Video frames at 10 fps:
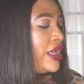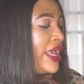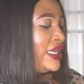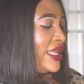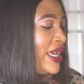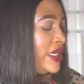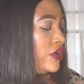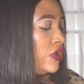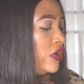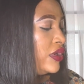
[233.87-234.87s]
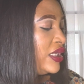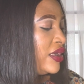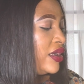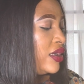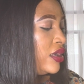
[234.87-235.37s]
and then
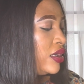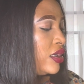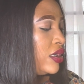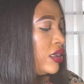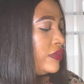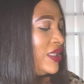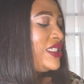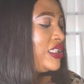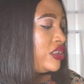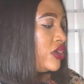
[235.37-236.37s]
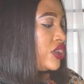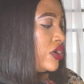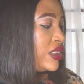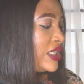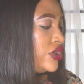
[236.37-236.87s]
the cistus
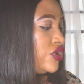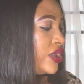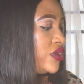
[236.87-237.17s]
concentrate.